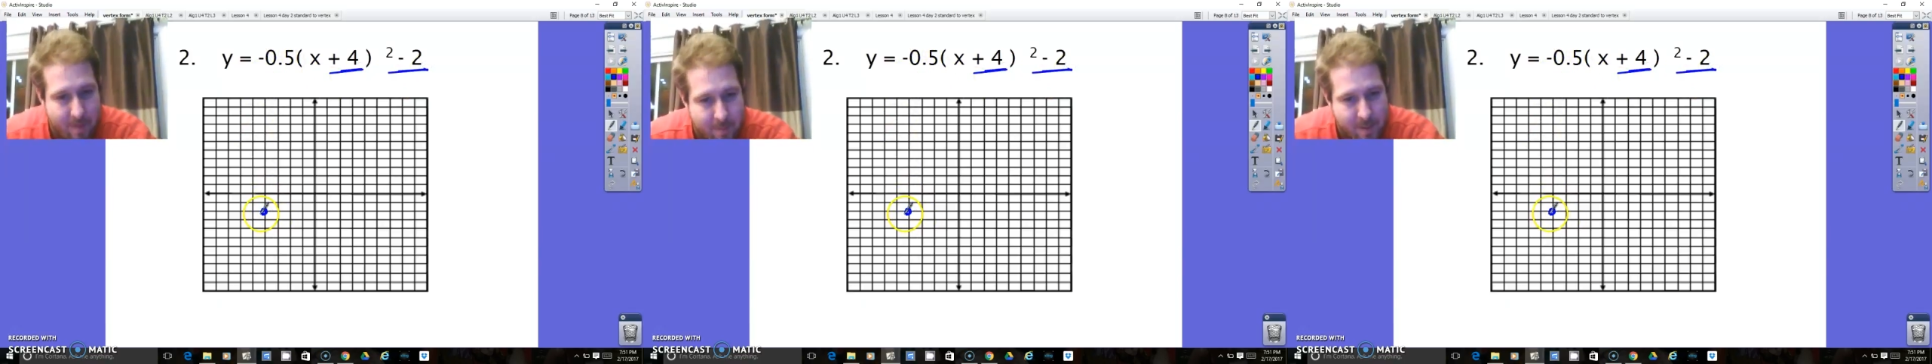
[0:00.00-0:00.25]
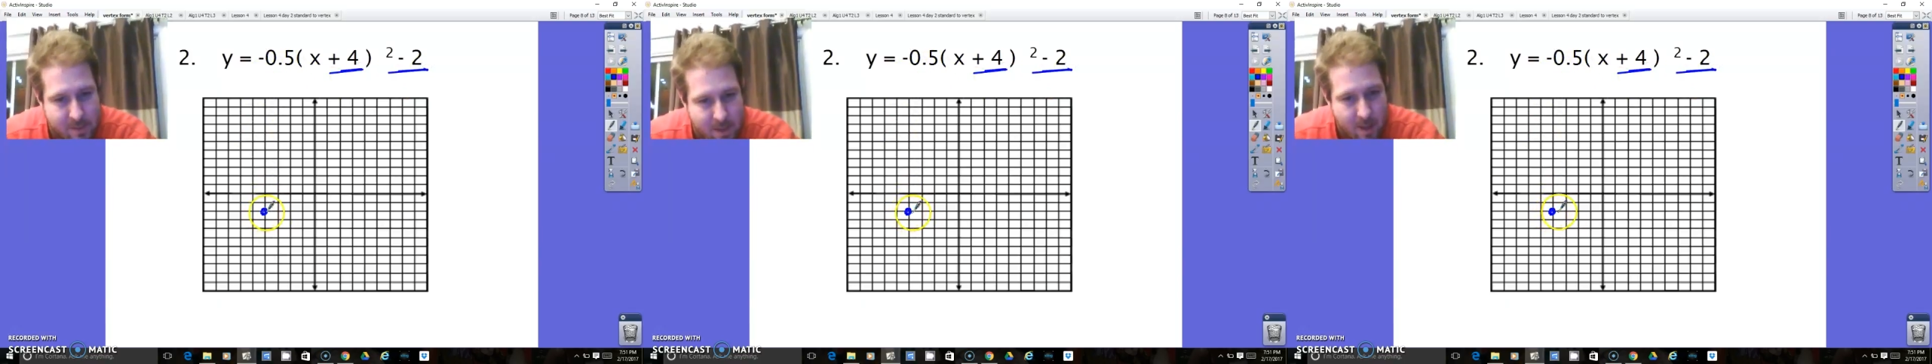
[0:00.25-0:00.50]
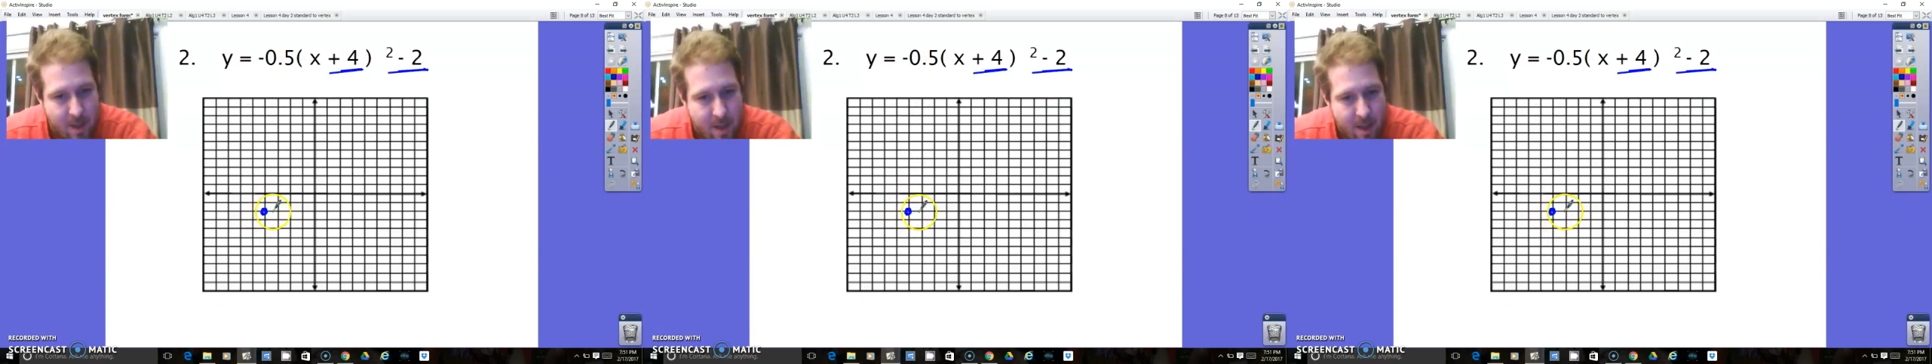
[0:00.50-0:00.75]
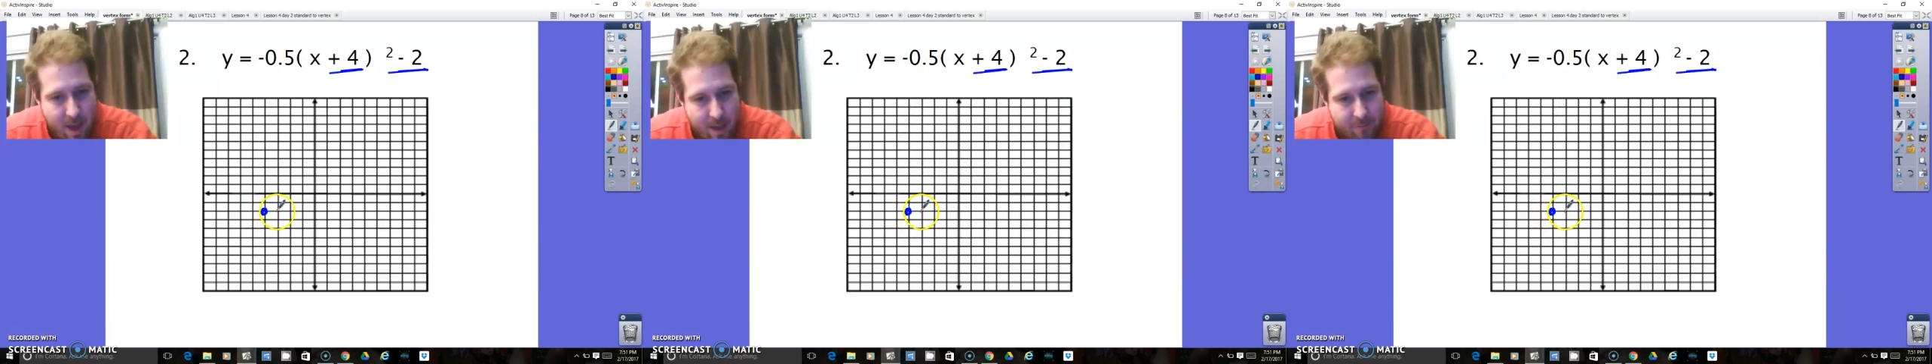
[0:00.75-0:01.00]
That means that
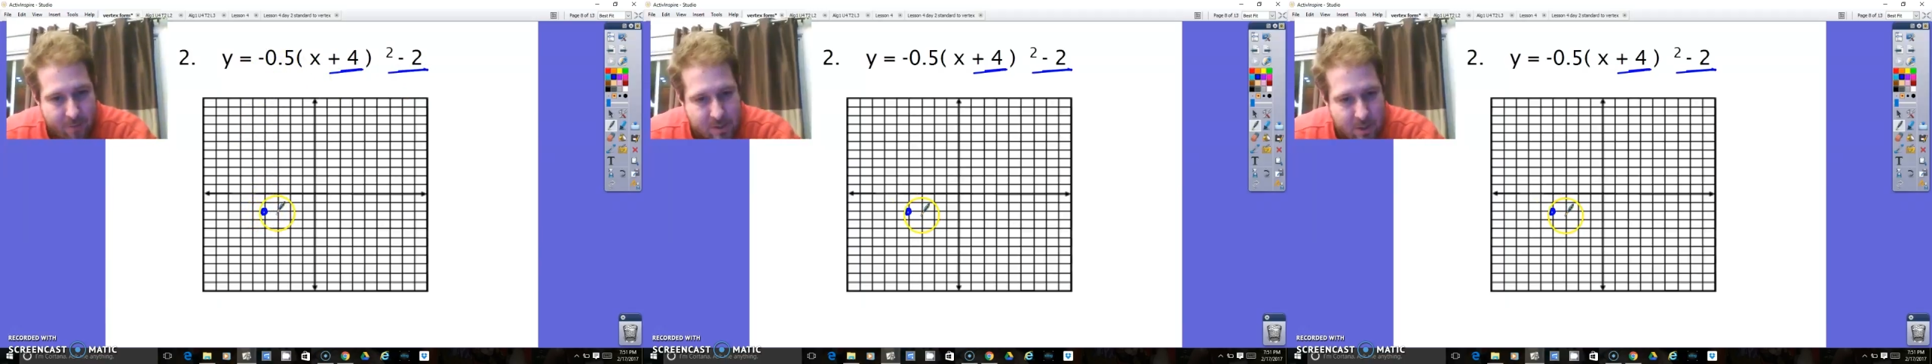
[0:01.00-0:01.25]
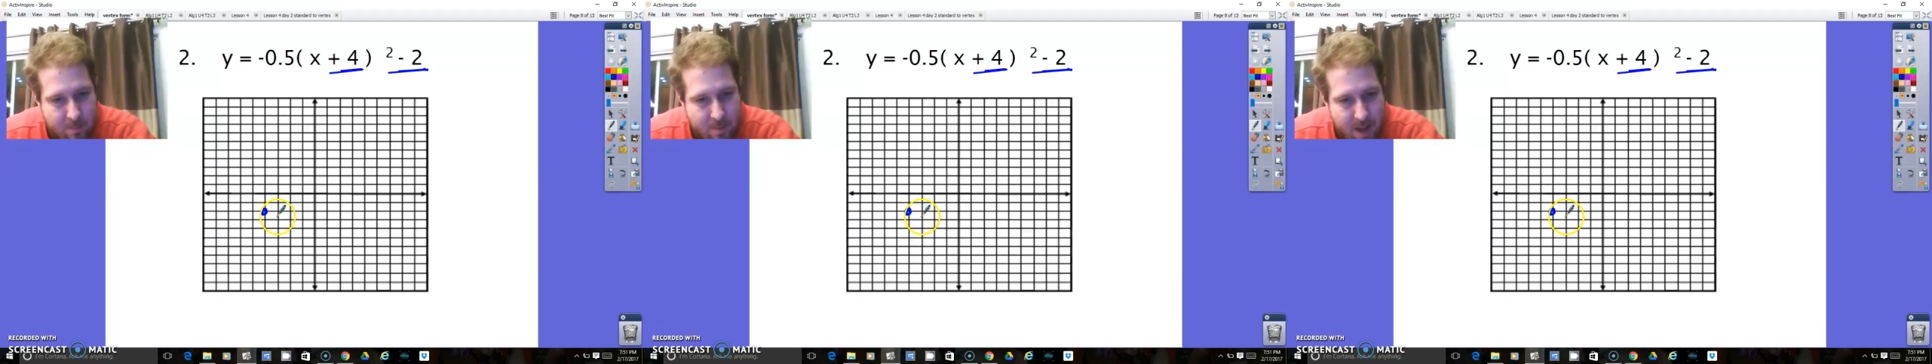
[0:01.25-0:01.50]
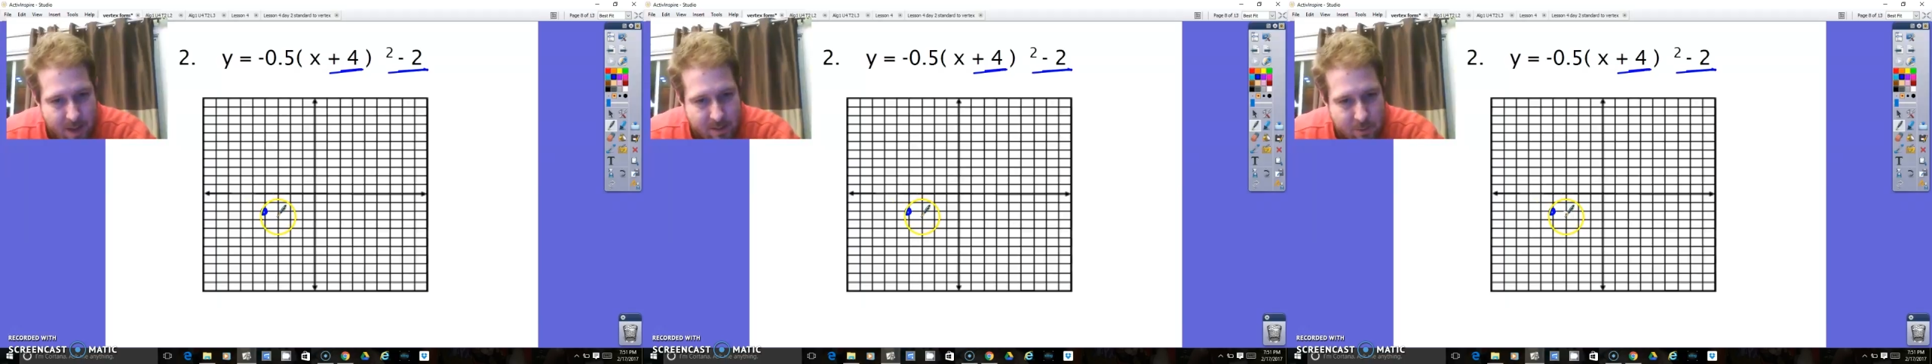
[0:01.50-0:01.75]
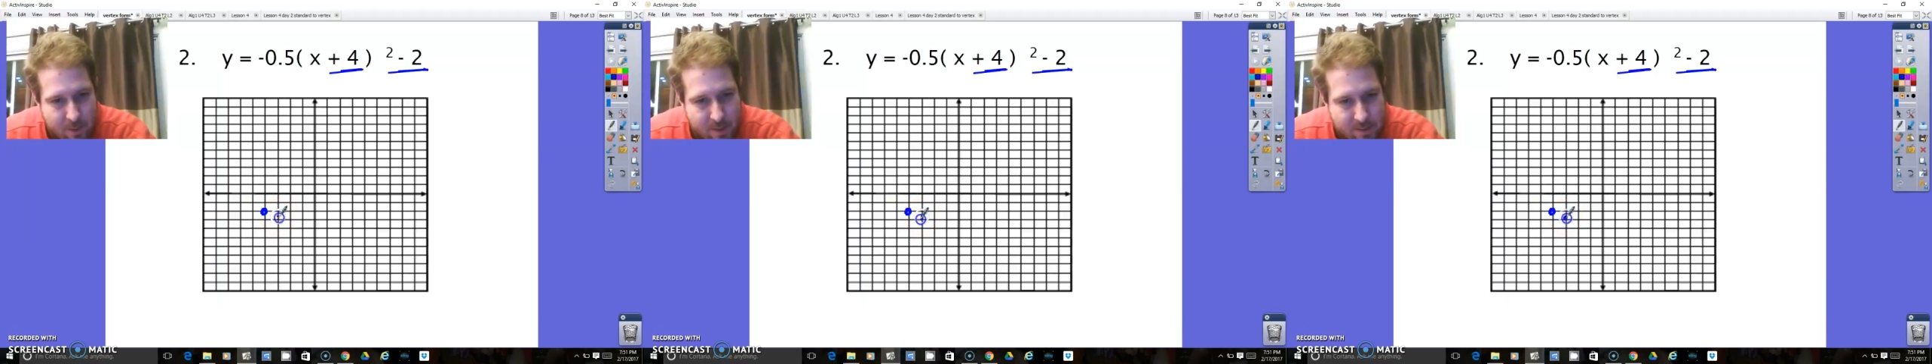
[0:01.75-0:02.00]
every term
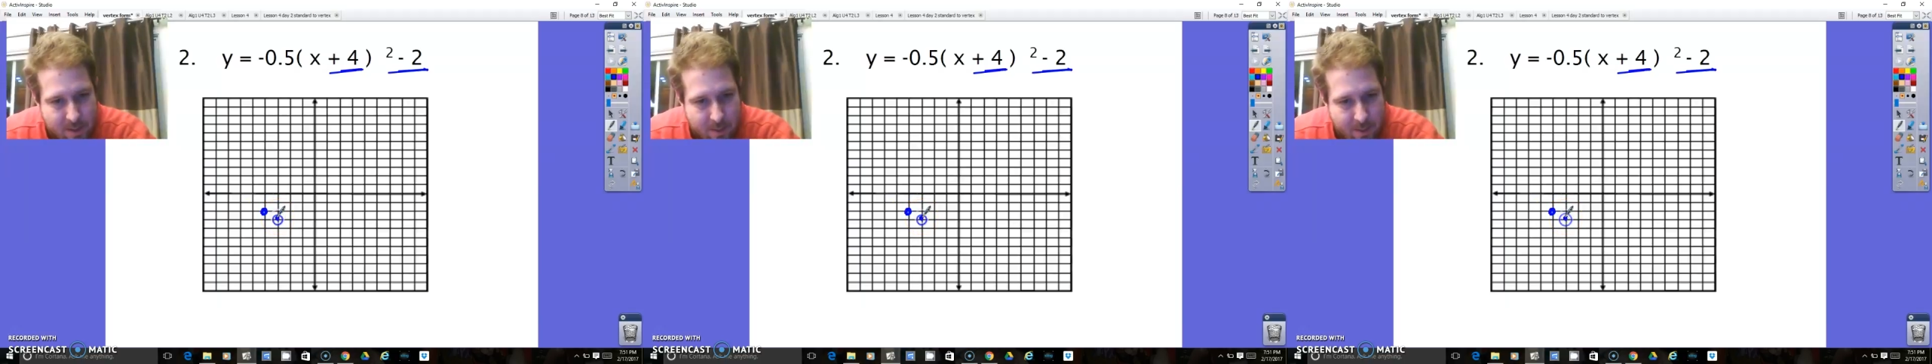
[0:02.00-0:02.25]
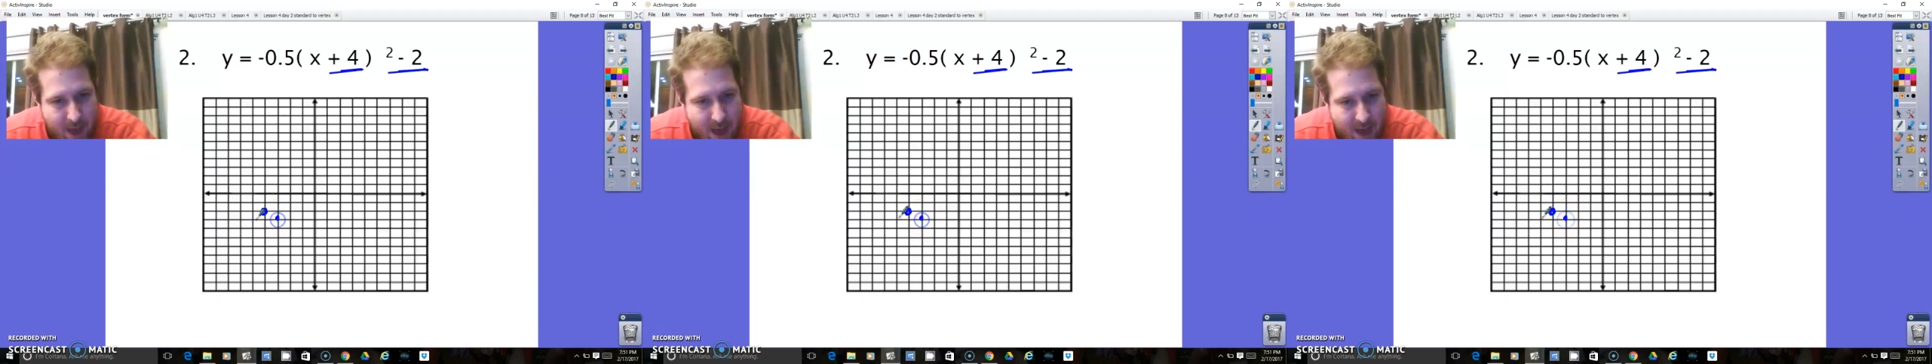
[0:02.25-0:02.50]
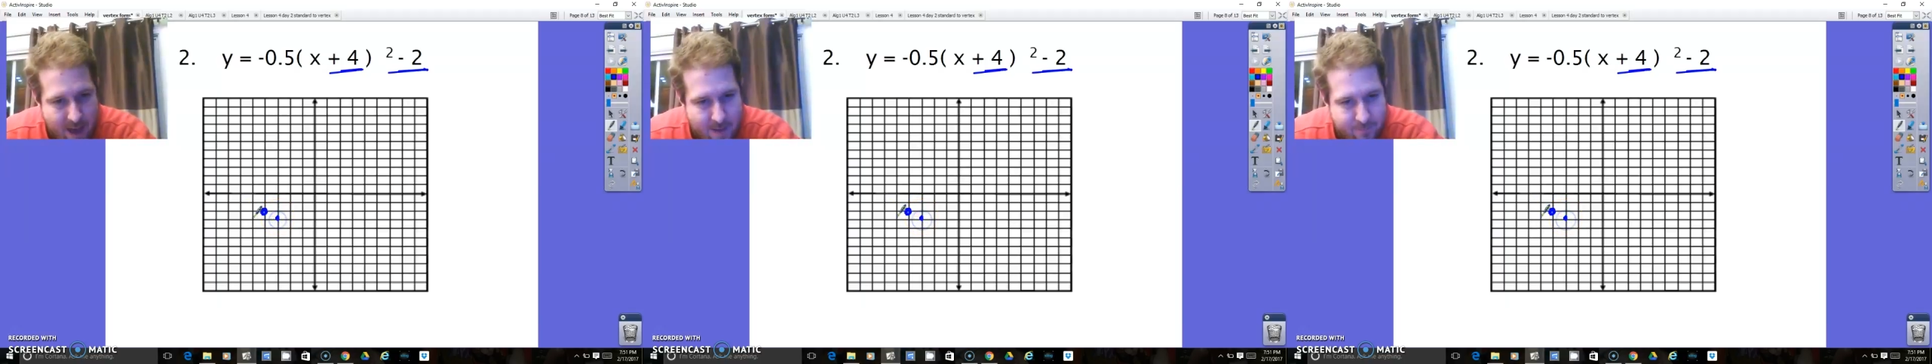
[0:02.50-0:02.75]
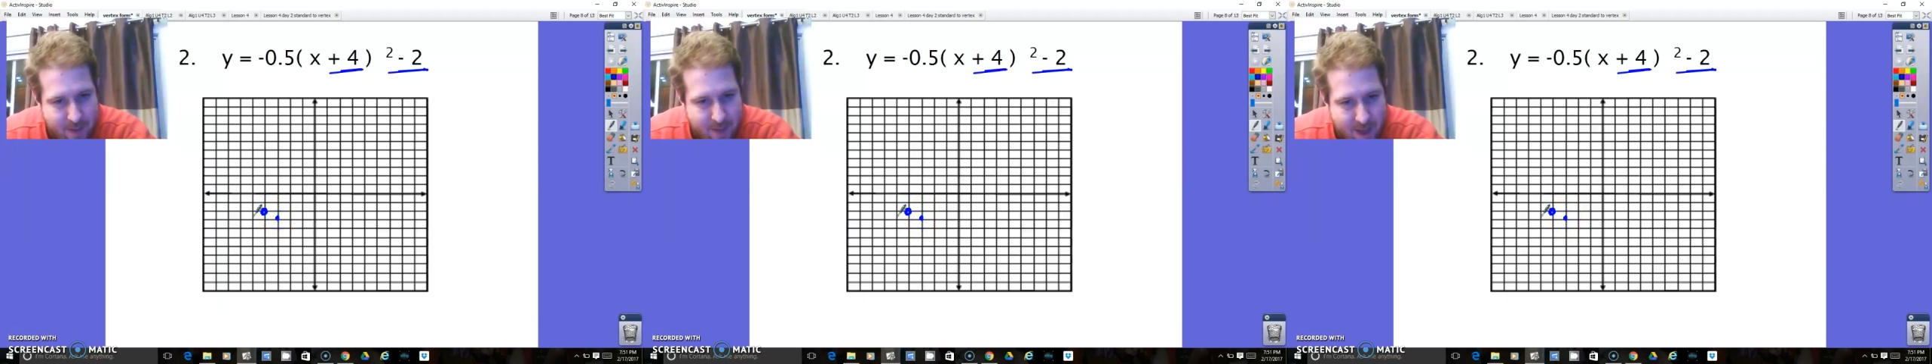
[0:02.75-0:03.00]
next to it is going to be
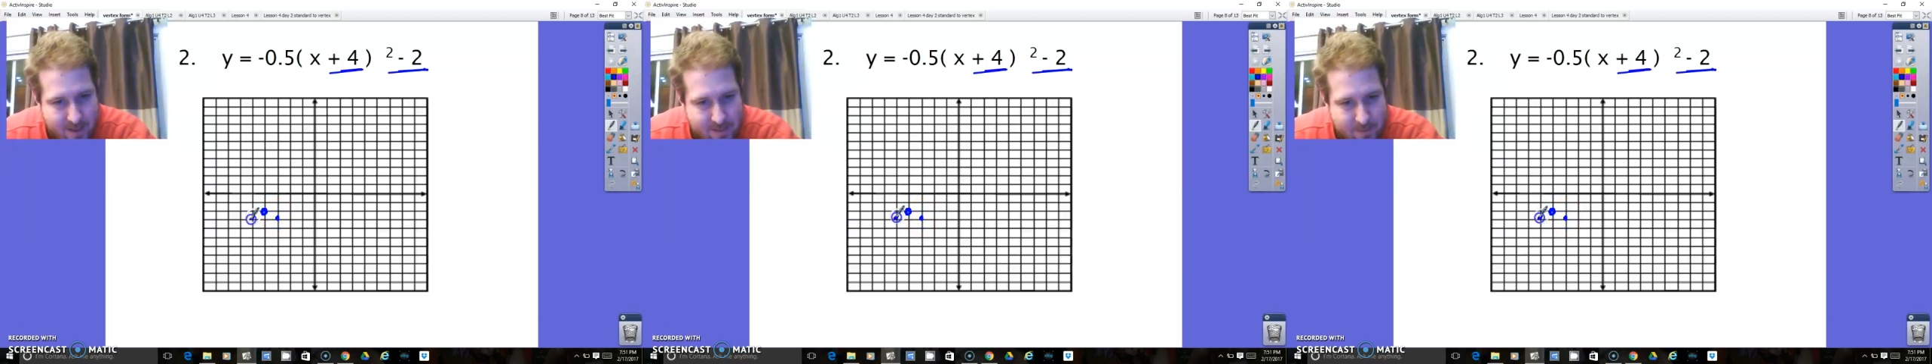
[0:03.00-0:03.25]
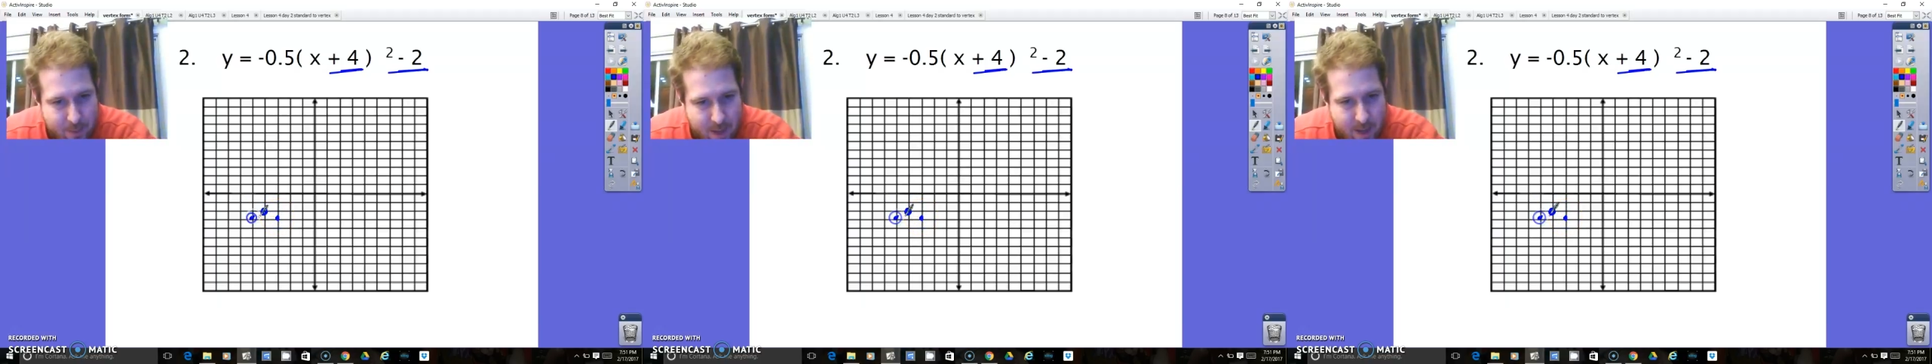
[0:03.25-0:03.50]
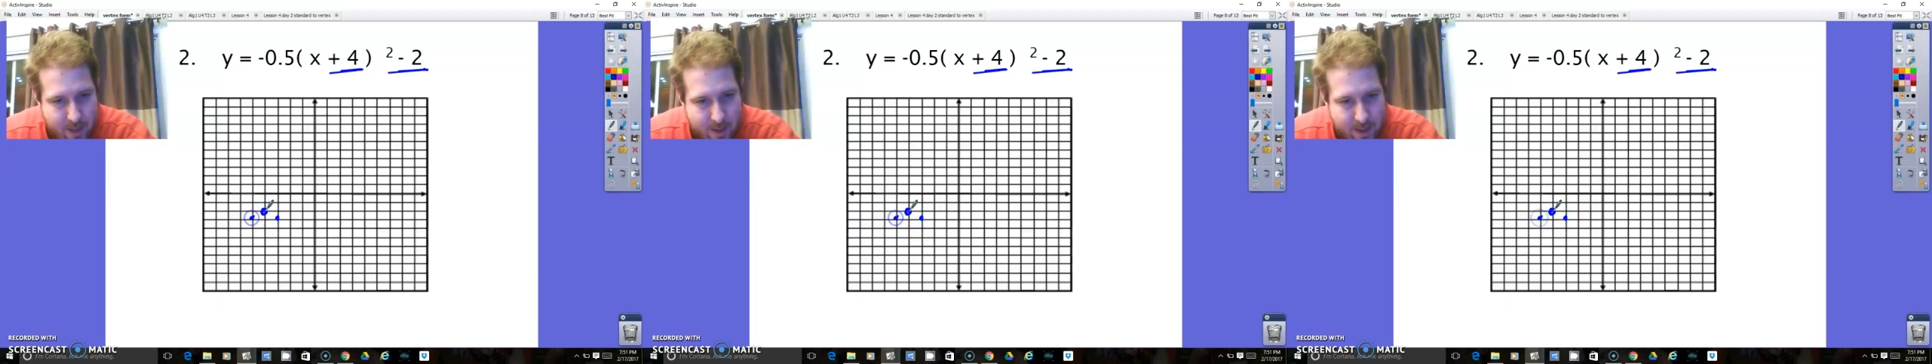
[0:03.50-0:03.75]
half as big.